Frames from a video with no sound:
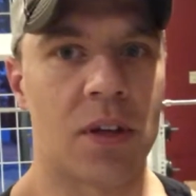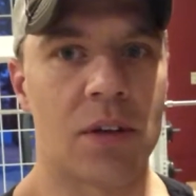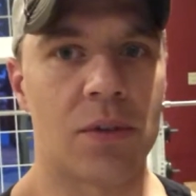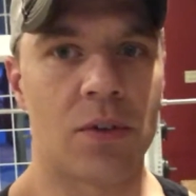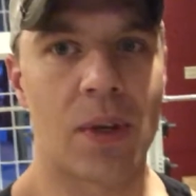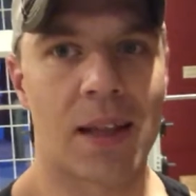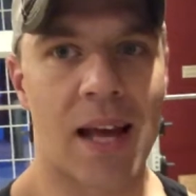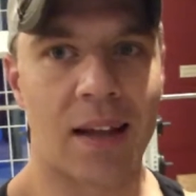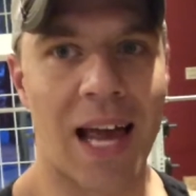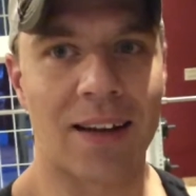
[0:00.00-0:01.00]
Once you get
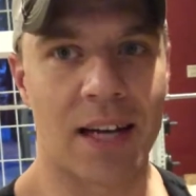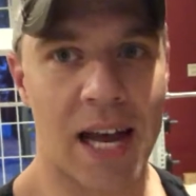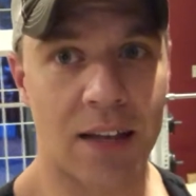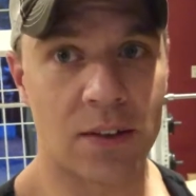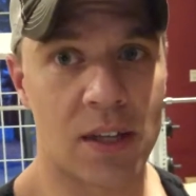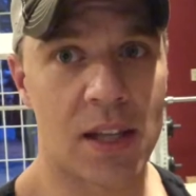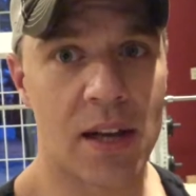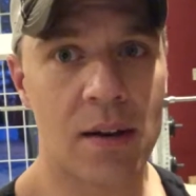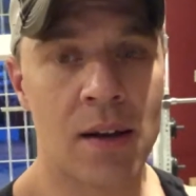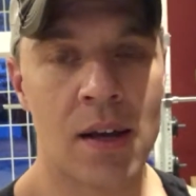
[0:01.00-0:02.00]
that lactic acid in
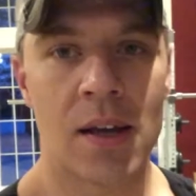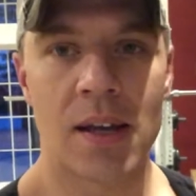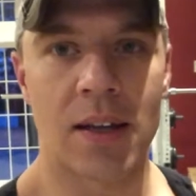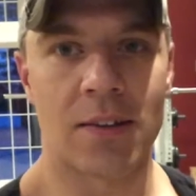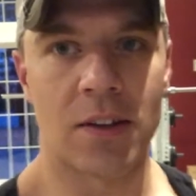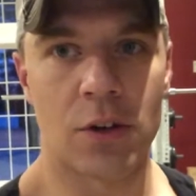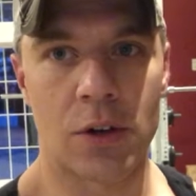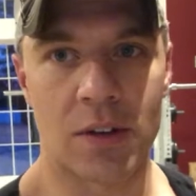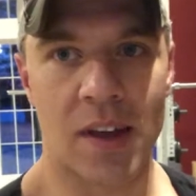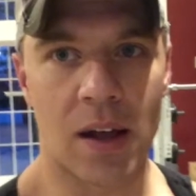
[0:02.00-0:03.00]
there, it's easier
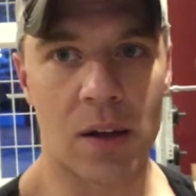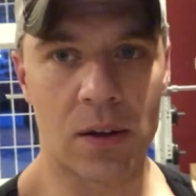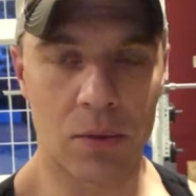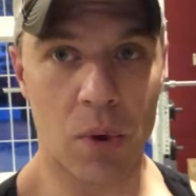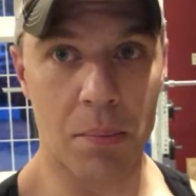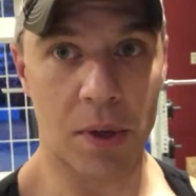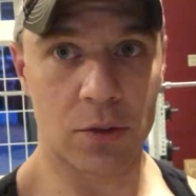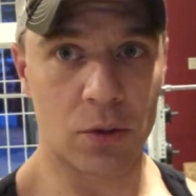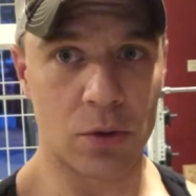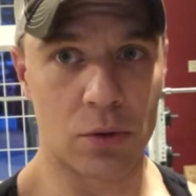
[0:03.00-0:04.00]
to tell what
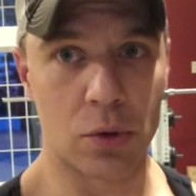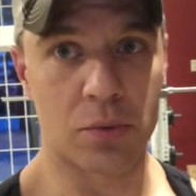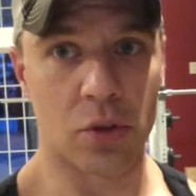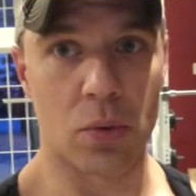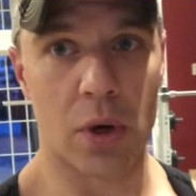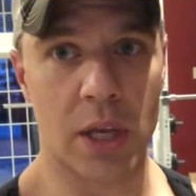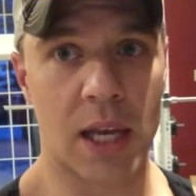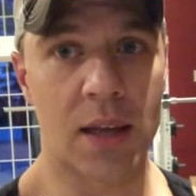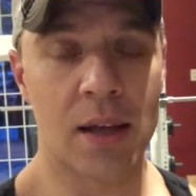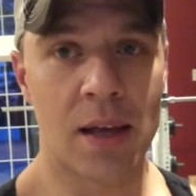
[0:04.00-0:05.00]
muscle groups are
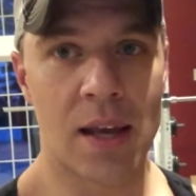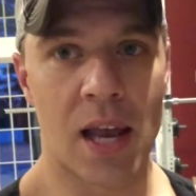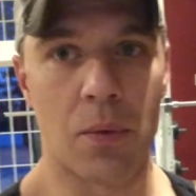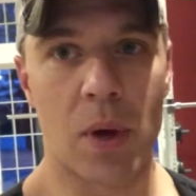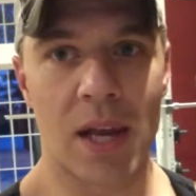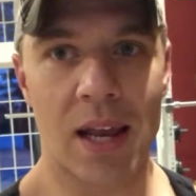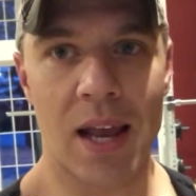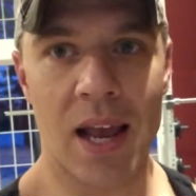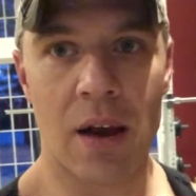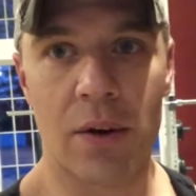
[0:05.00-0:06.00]
working and what
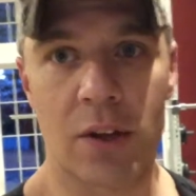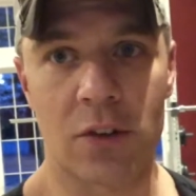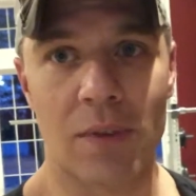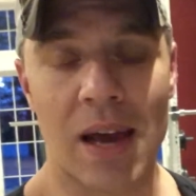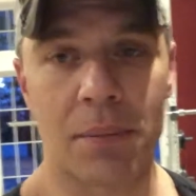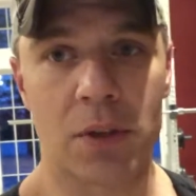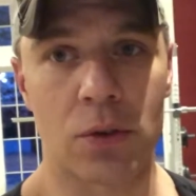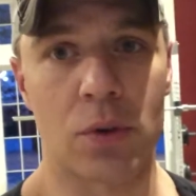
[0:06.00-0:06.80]
areas of that muscle